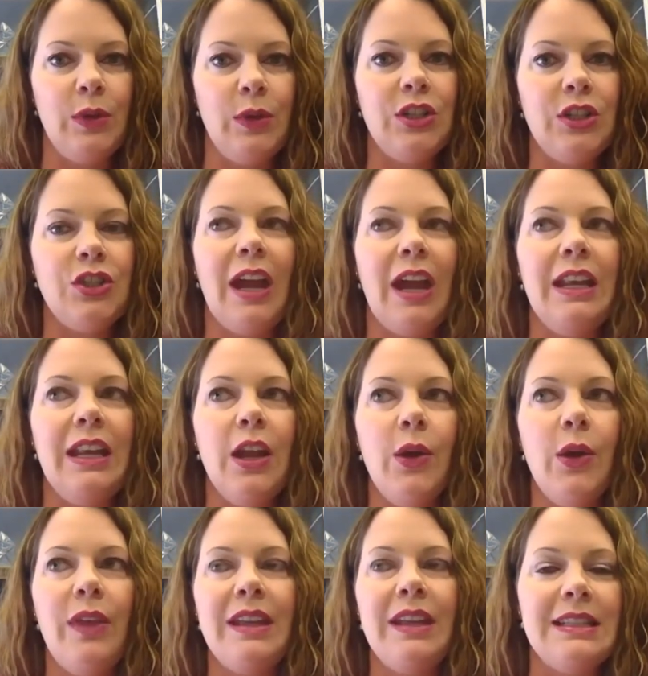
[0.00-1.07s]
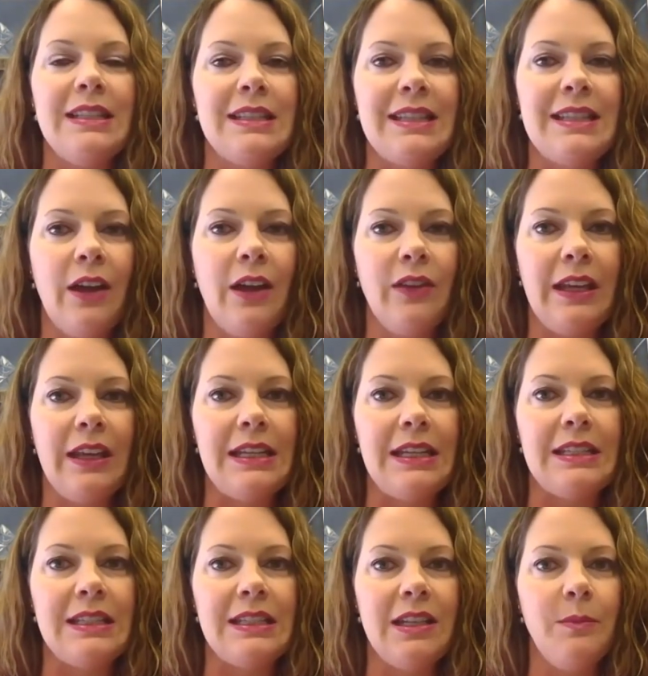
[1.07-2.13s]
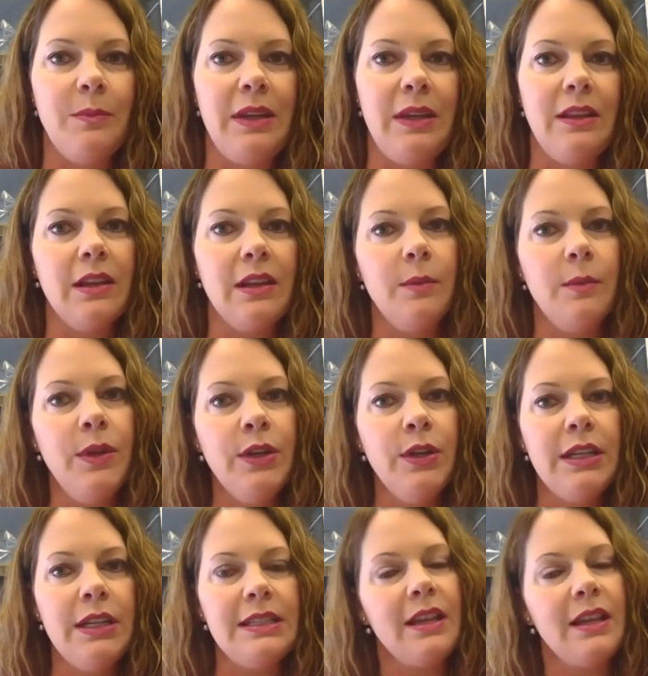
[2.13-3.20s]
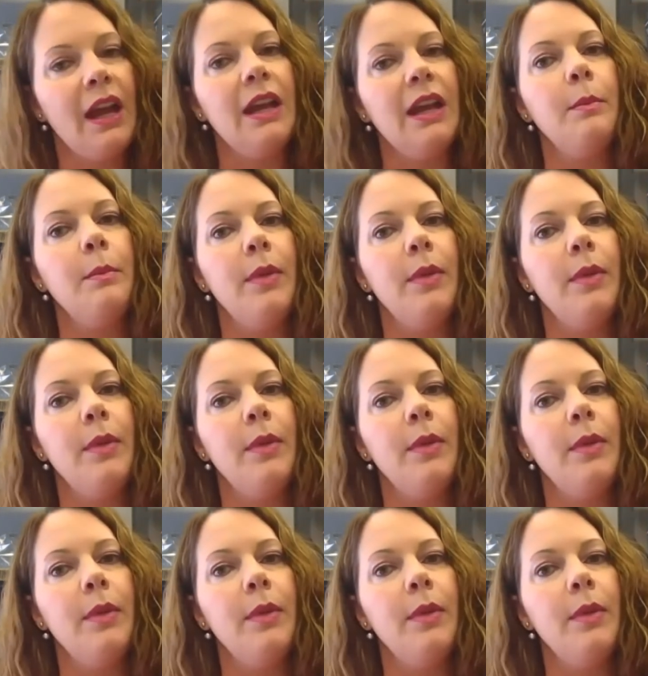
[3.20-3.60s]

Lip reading: which I know that doesn't sound like it's going to be the community side,